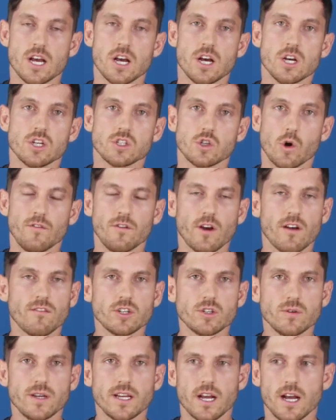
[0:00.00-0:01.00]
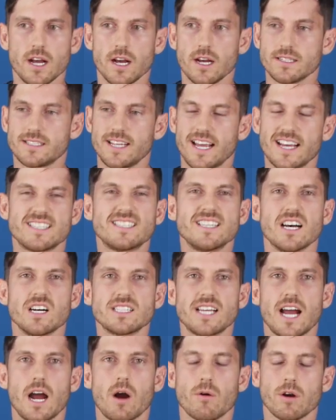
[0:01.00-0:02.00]
So if you're ever doing say a cell
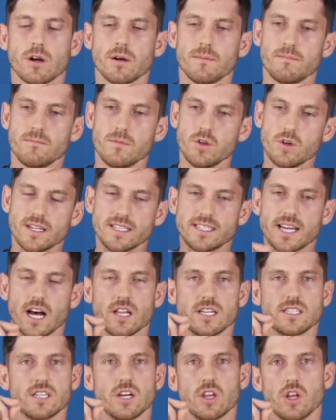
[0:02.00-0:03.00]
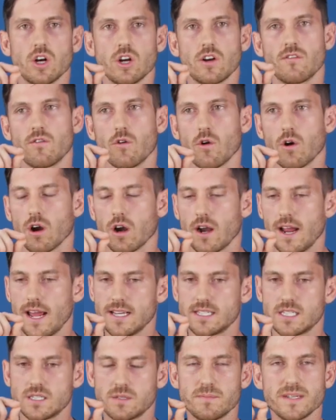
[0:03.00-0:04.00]
tower, you can tell it to look for a
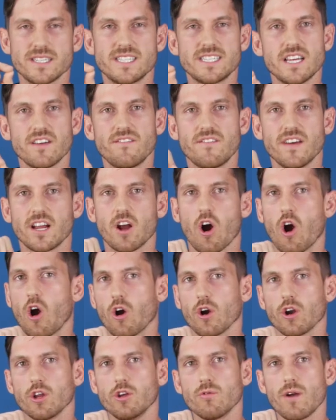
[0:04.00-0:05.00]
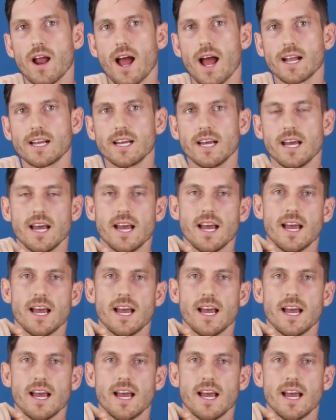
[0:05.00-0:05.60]
specific RRU rack.